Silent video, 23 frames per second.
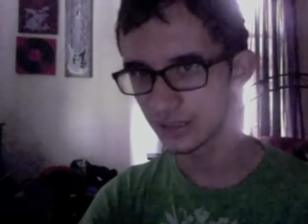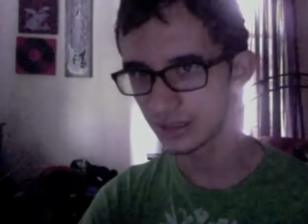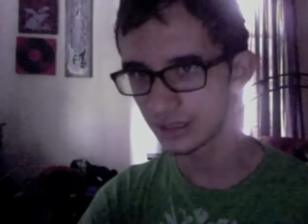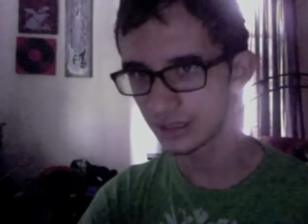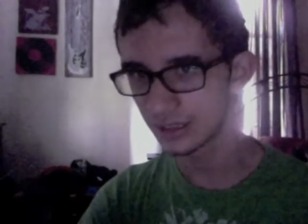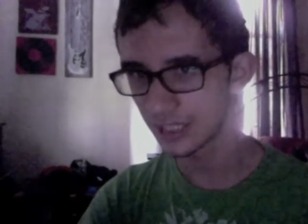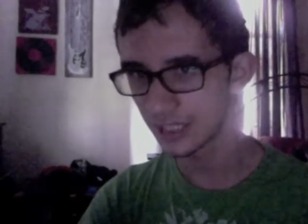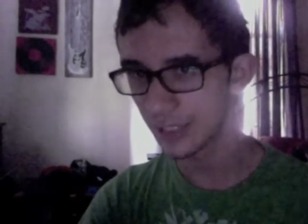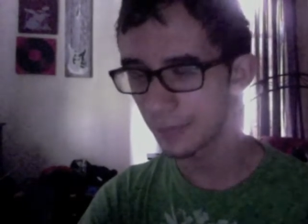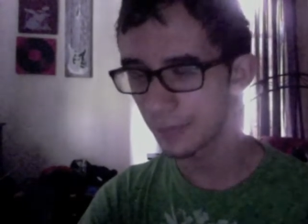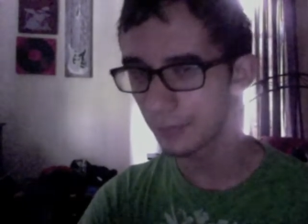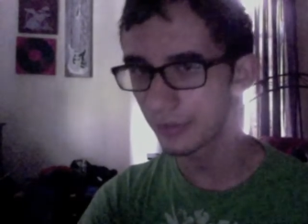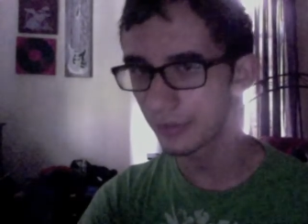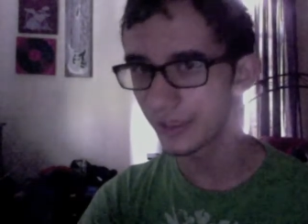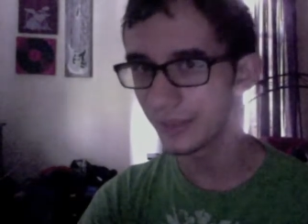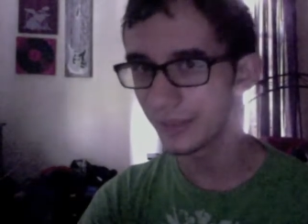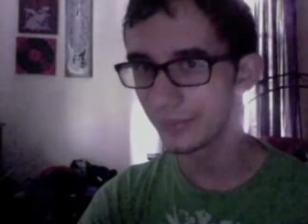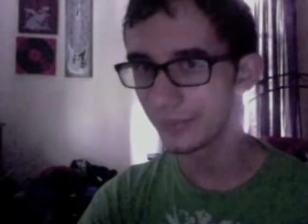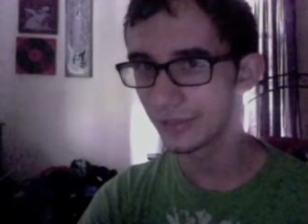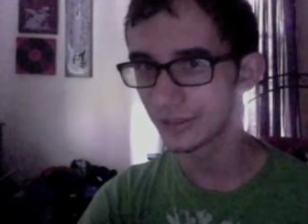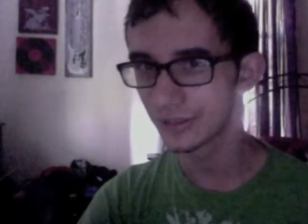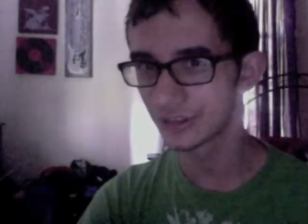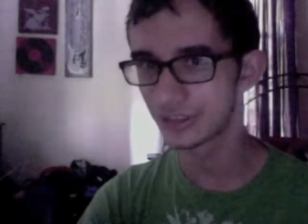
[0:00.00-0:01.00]
they pretty
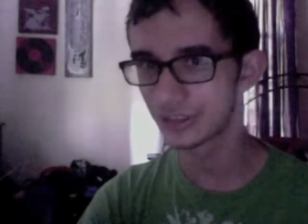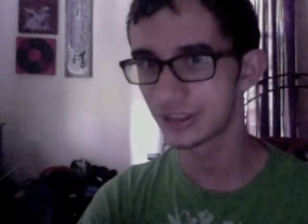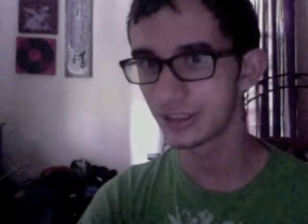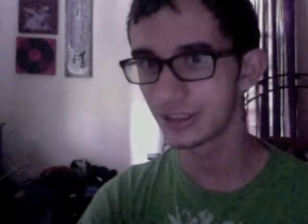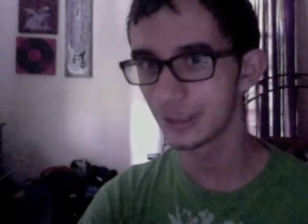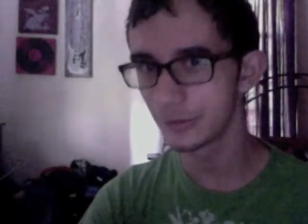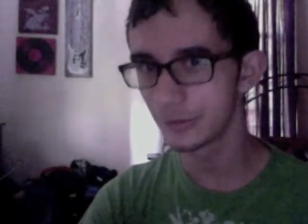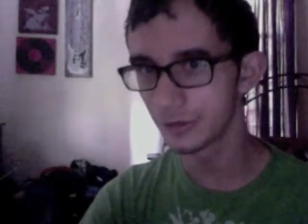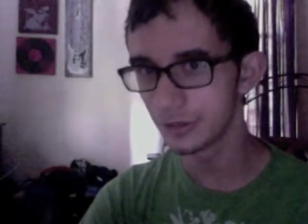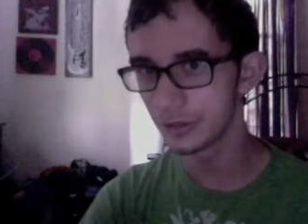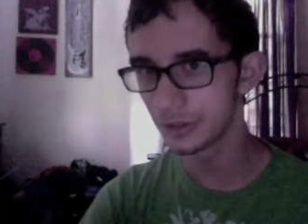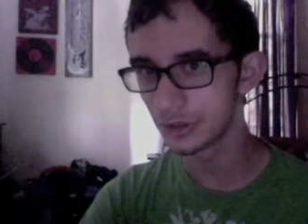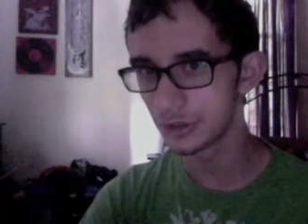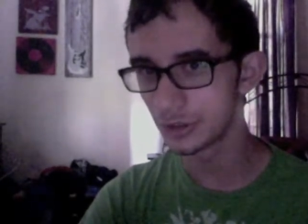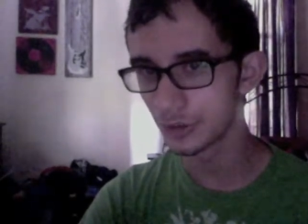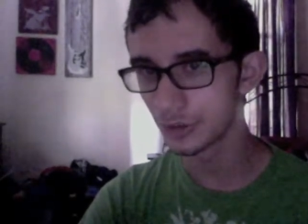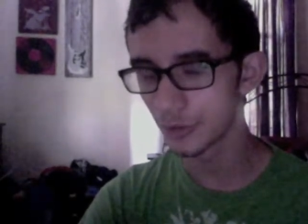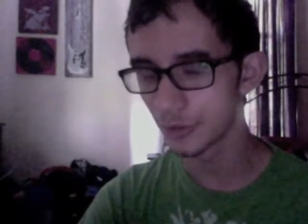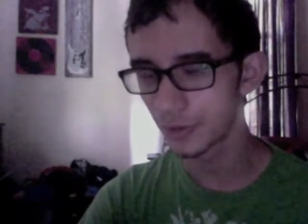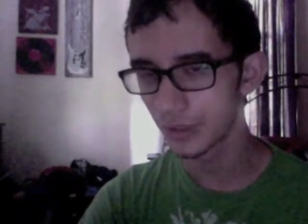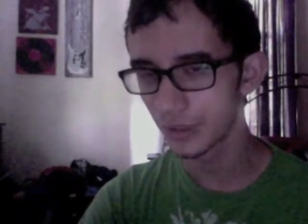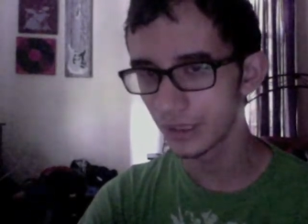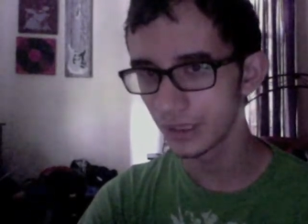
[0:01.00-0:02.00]
much still
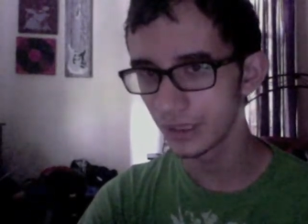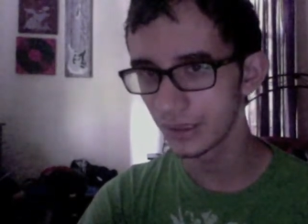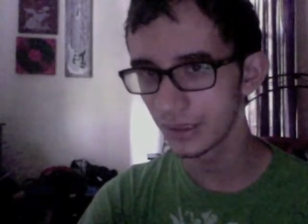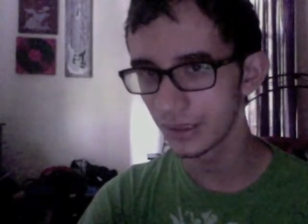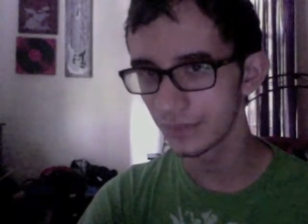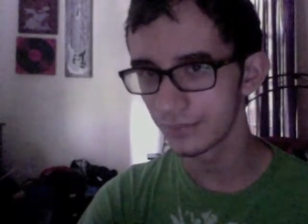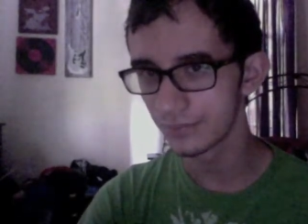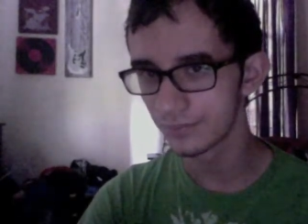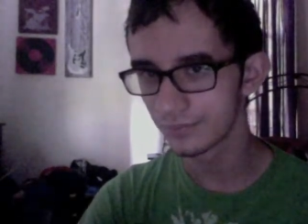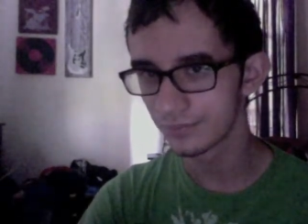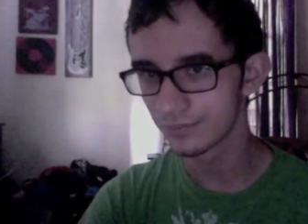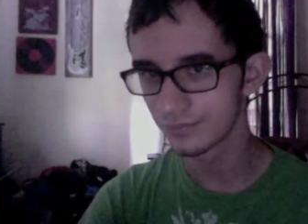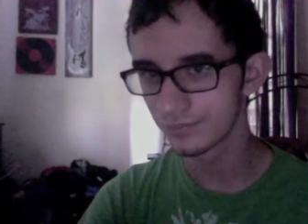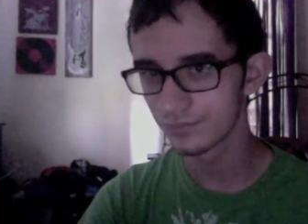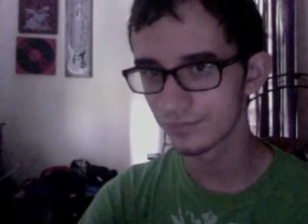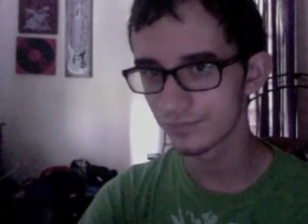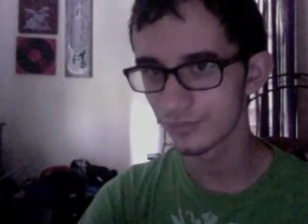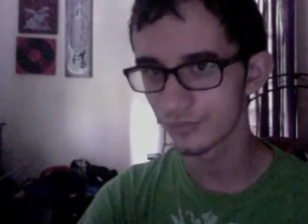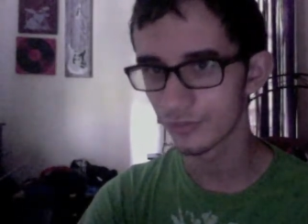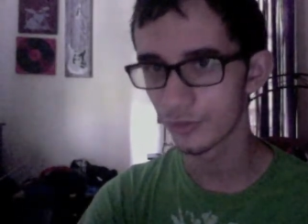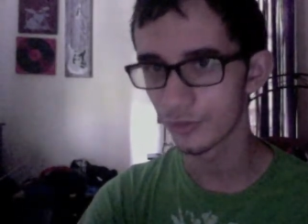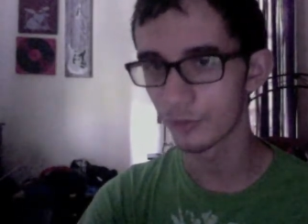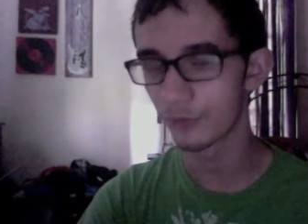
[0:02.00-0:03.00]
enjoy
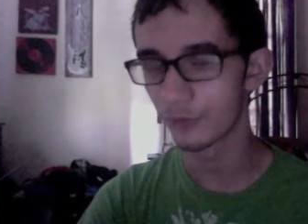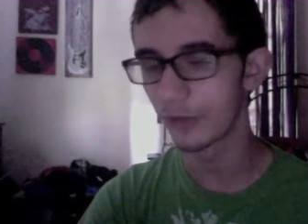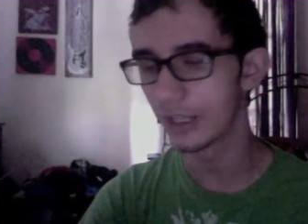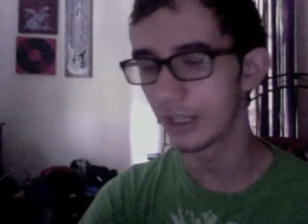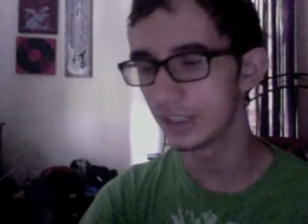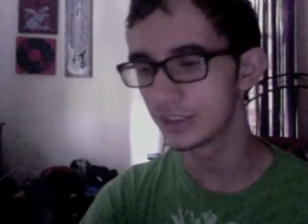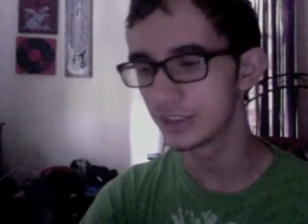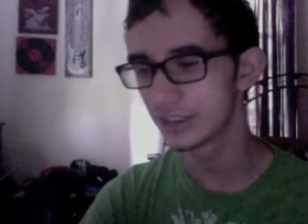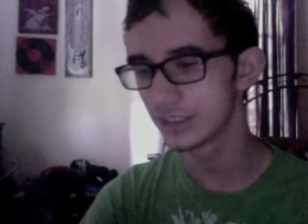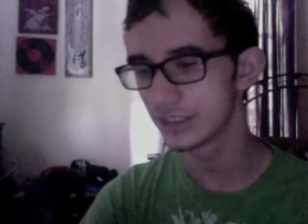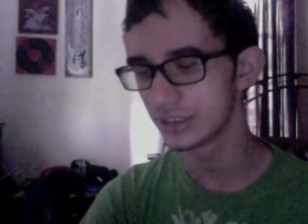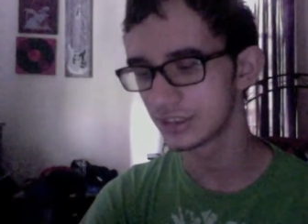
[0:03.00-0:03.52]
the franchise.